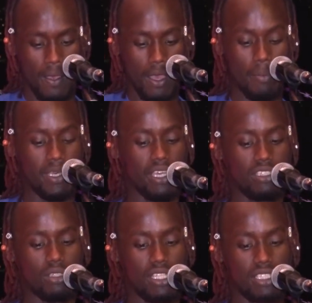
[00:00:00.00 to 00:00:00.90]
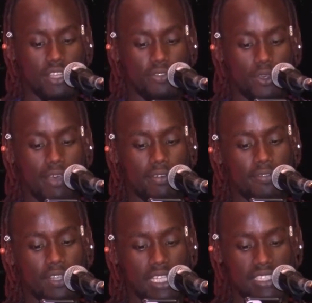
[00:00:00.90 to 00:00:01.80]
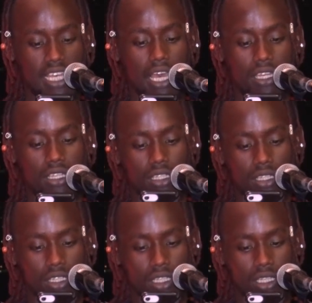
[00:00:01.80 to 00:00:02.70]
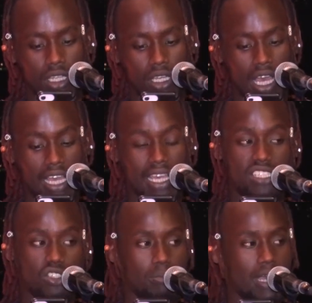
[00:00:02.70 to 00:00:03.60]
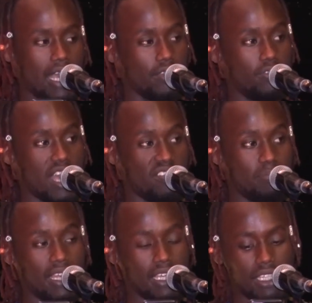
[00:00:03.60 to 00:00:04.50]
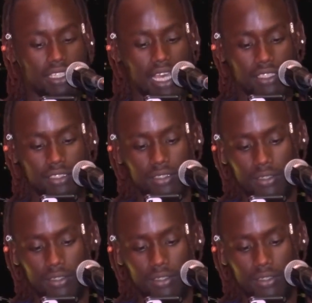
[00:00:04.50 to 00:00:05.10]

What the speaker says: I'm here to listen if you're ever feeling sad. I got your back if you have panic attacks.